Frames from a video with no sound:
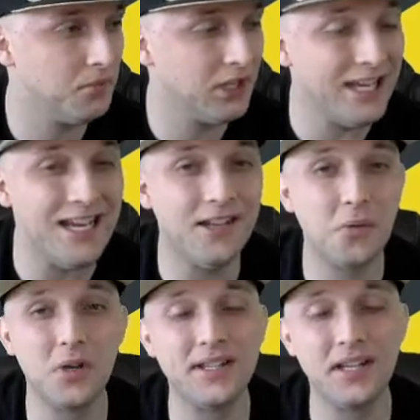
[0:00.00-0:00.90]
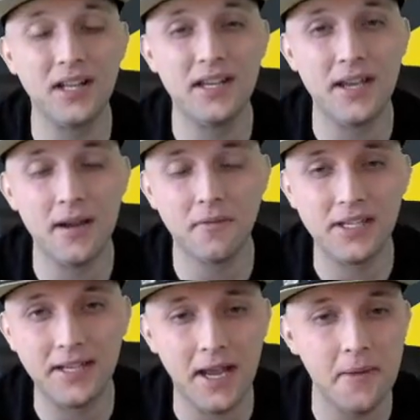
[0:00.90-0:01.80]
lead Cresselia every
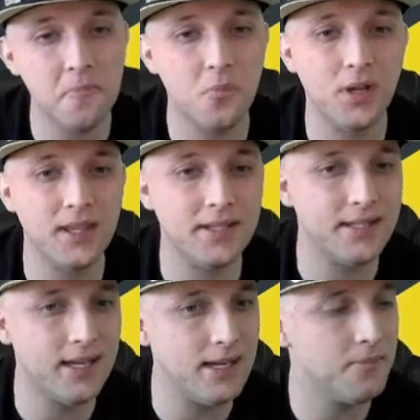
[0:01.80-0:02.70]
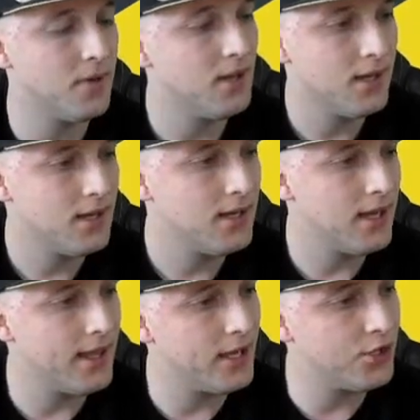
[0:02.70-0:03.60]
time with this team.
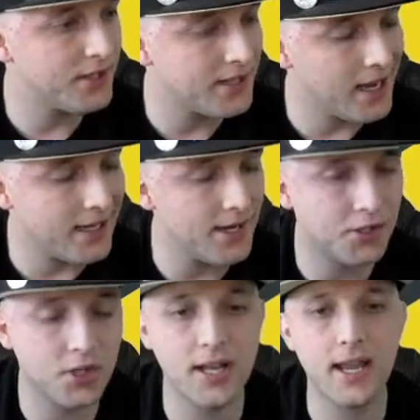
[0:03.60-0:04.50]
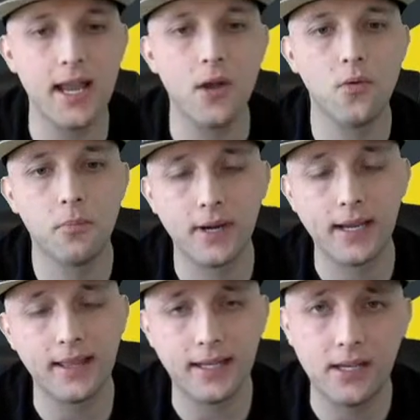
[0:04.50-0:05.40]
And then just like yesterday, I will
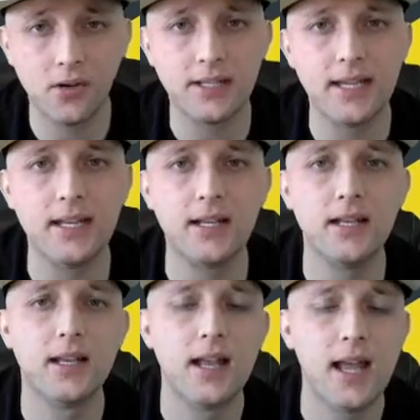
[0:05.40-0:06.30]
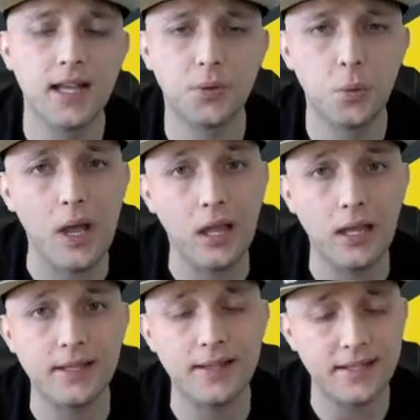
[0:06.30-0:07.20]
bring the Giratina as well
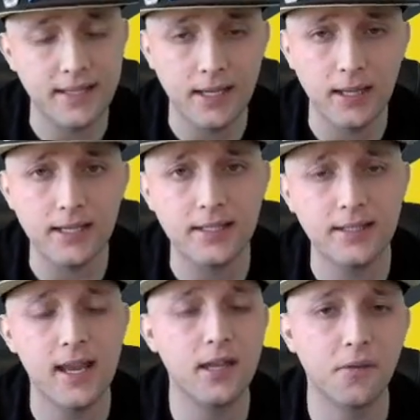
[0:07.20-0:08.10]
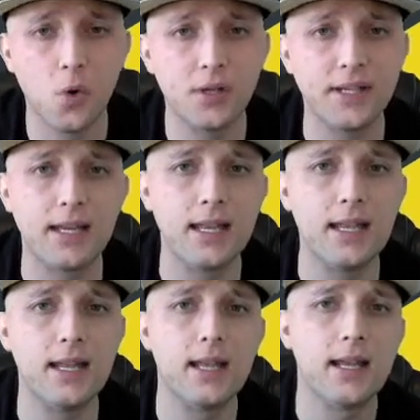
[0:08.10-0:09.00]
as the Steelix. And of course,
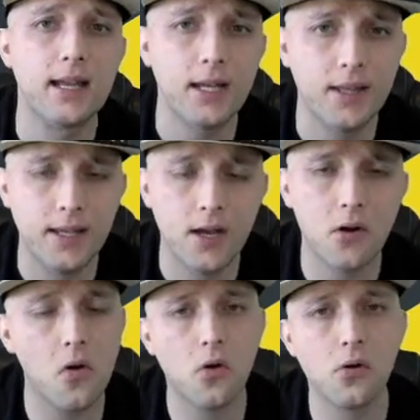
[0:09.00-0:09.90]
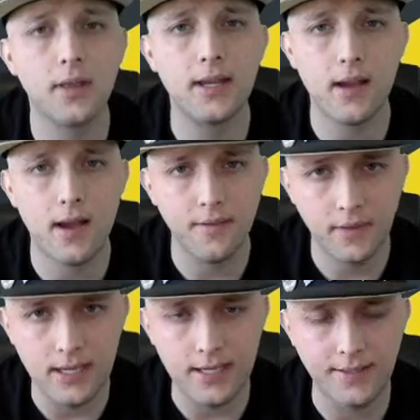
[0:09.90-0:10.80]
again, there are the
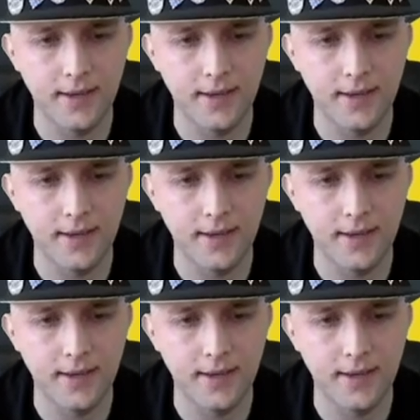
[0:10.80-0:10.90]
IVs.